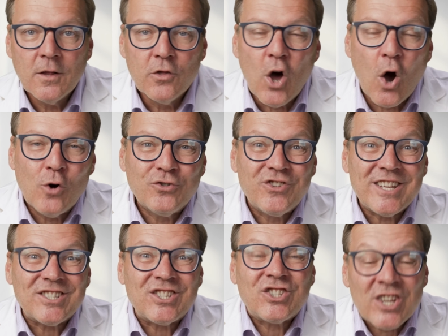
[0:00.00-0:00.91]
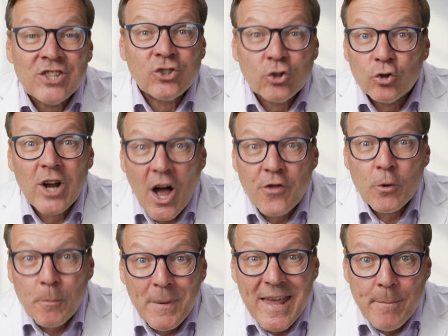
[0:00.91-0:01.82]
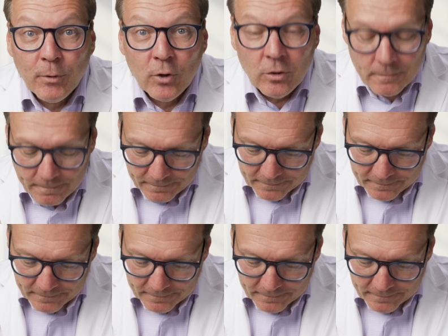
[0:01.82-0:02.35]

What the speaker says: Those that censored other people,